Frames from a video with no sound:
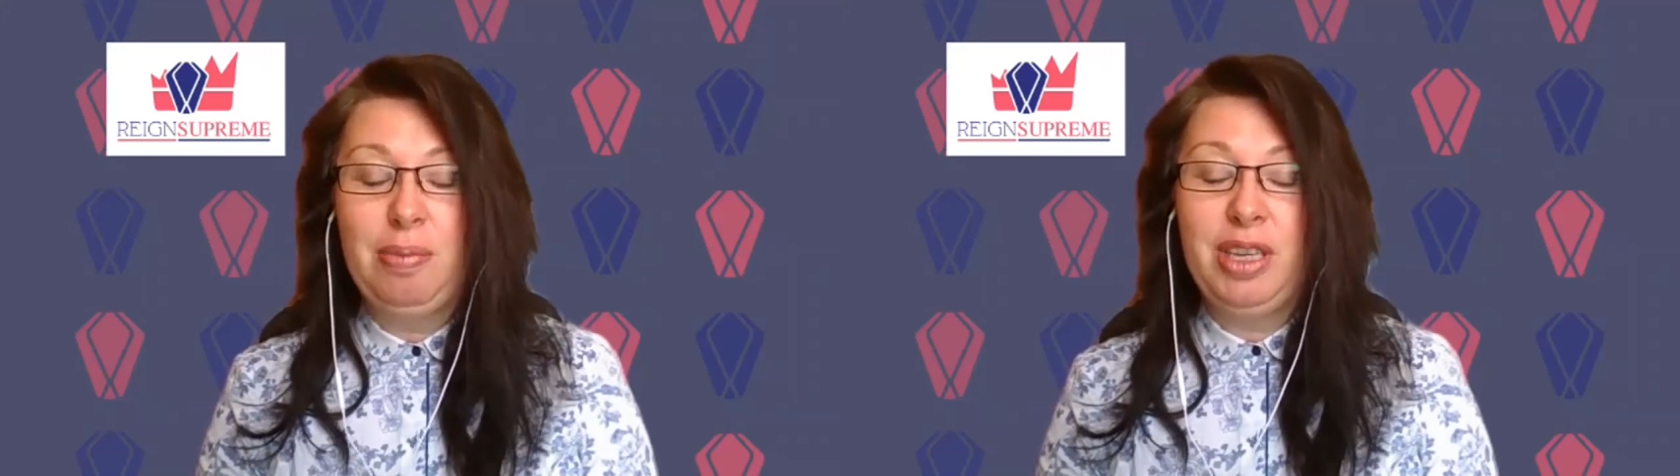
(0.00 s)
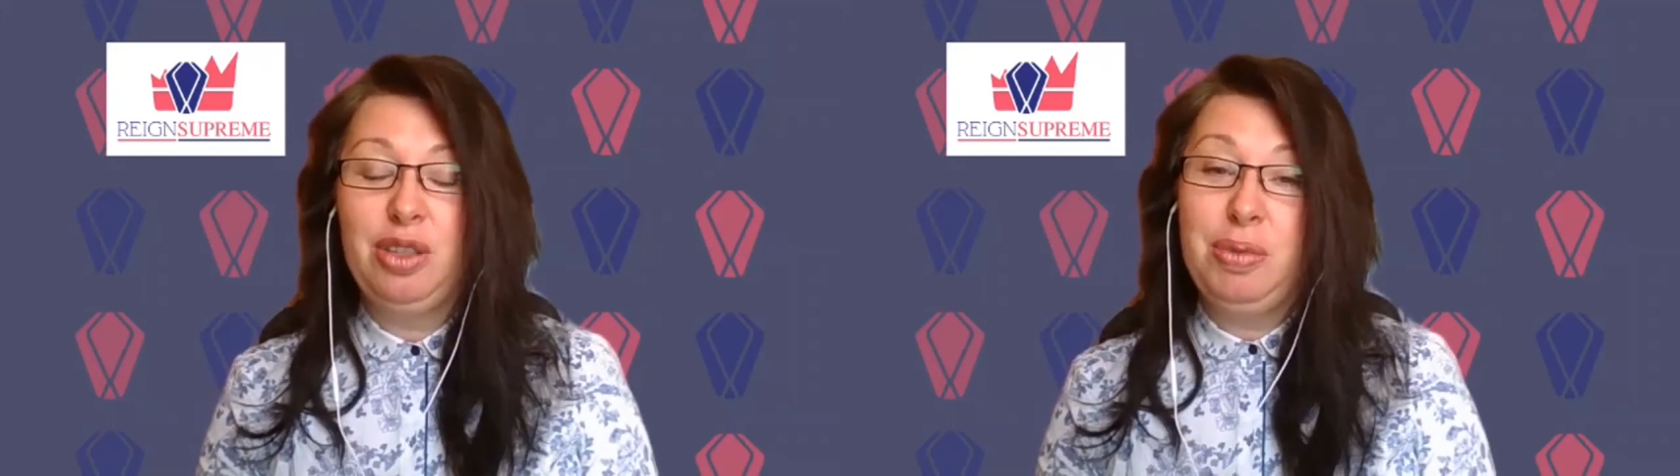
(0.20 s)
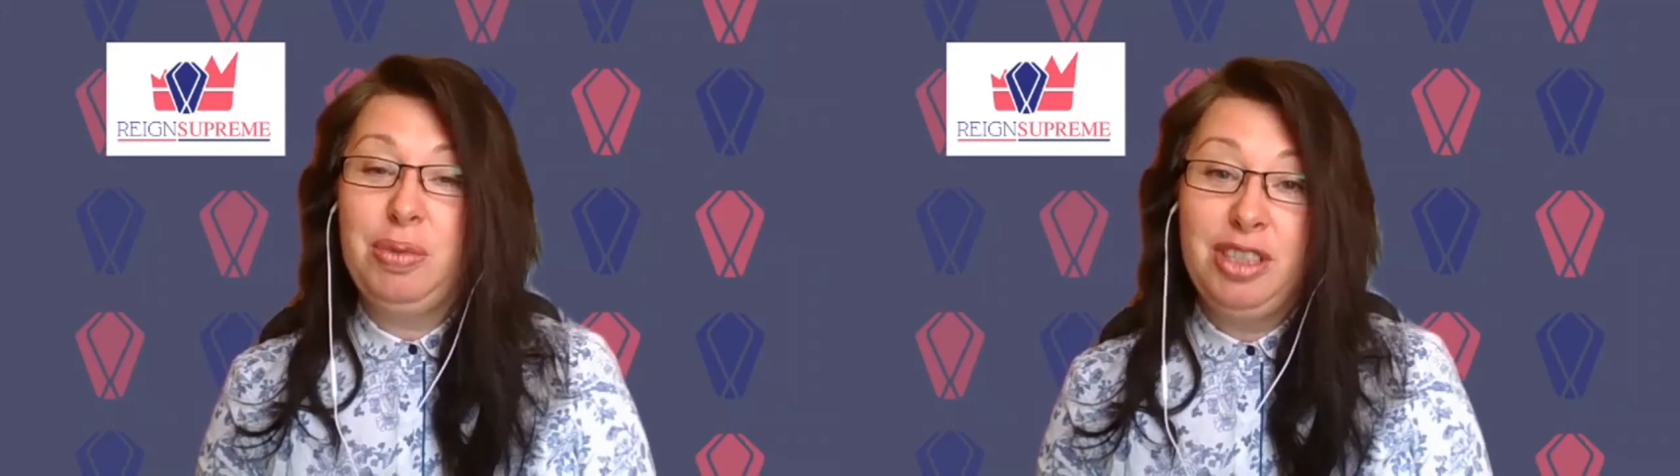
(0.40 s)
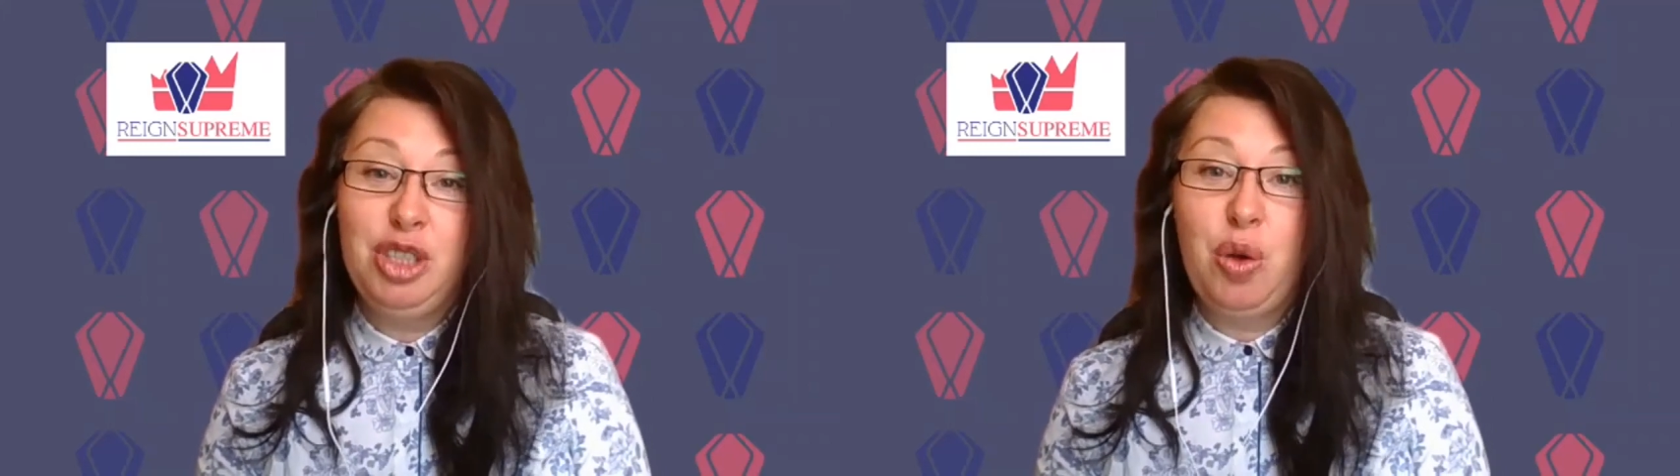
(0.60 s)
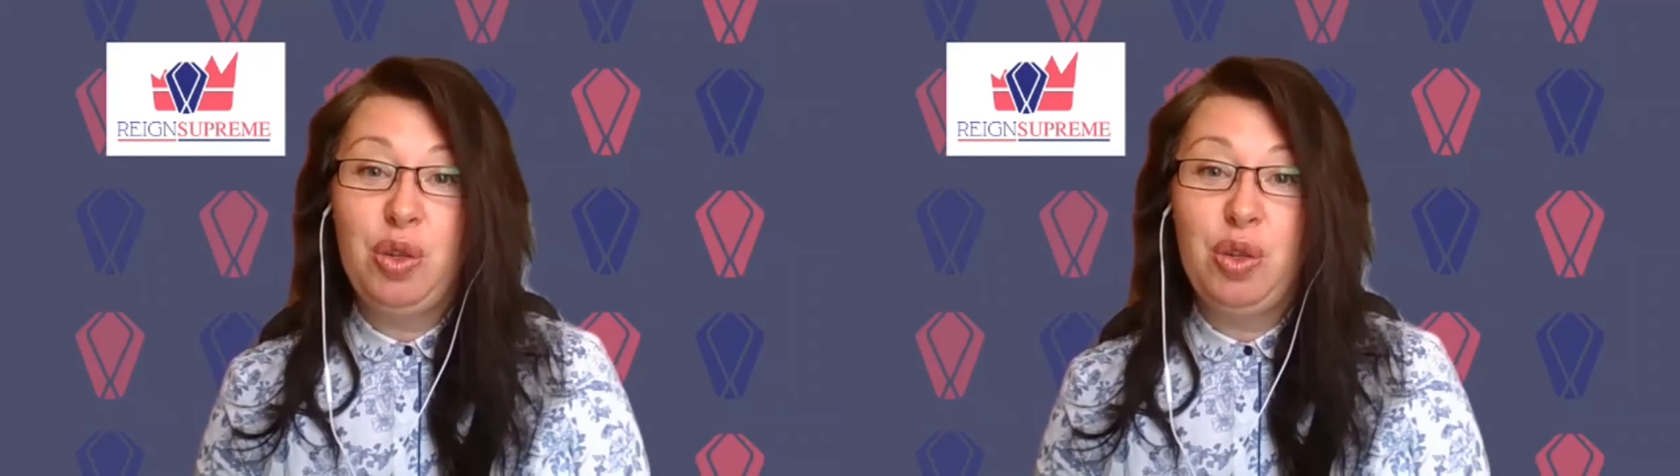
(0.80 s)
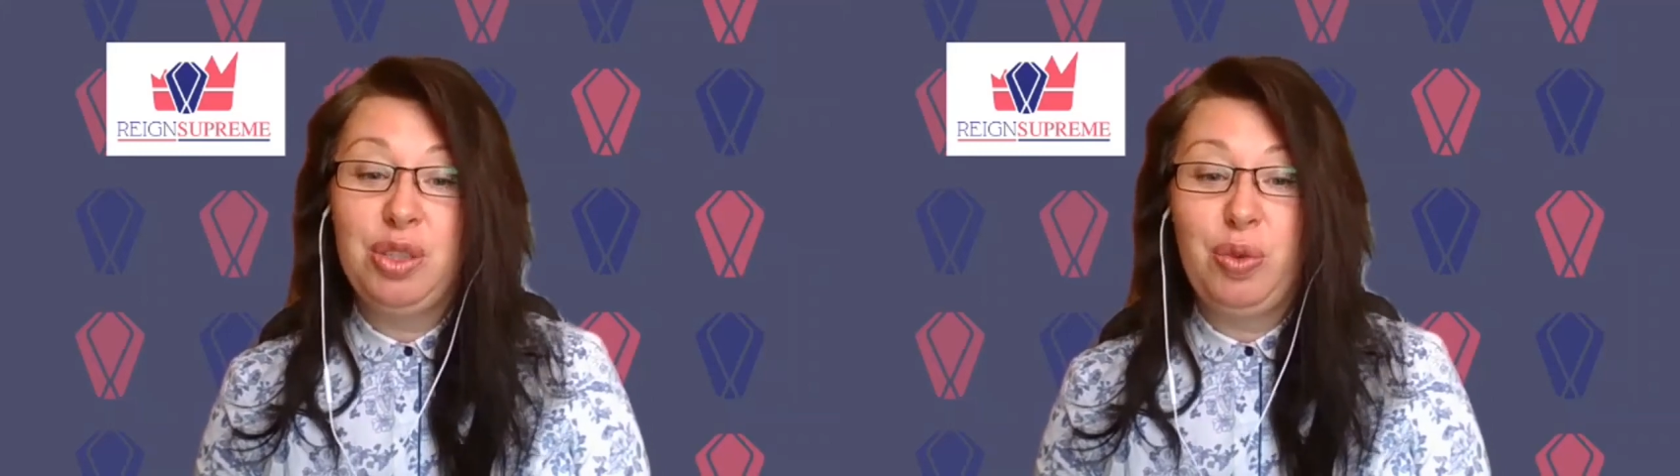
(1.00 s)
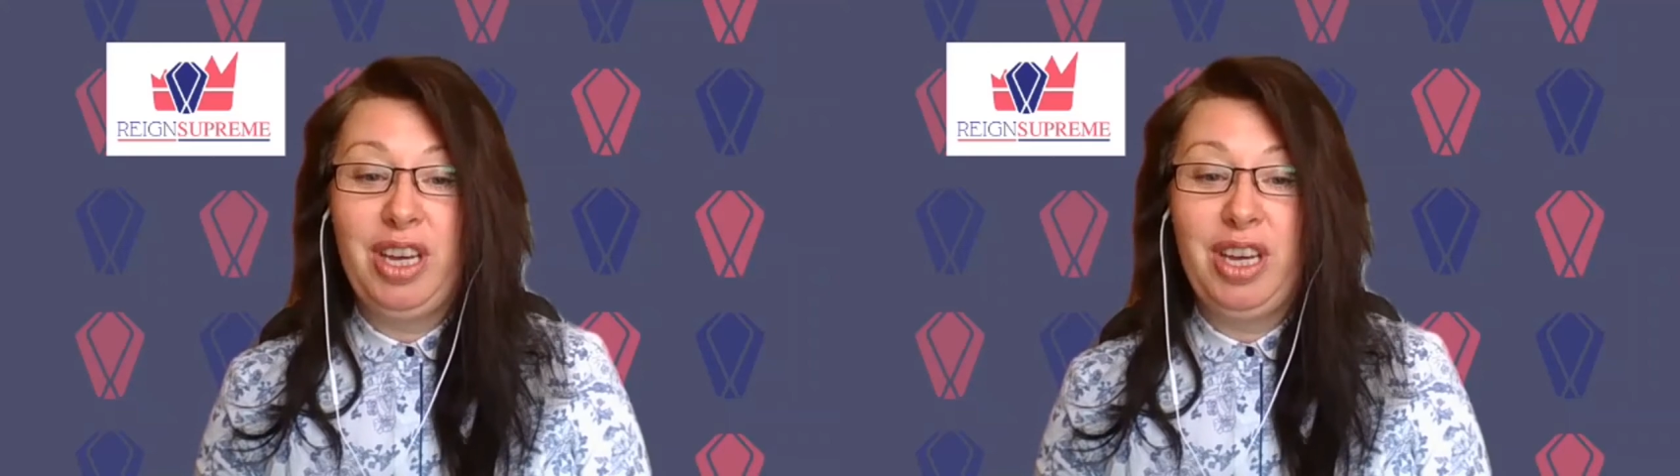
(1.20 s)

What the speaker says: because business owners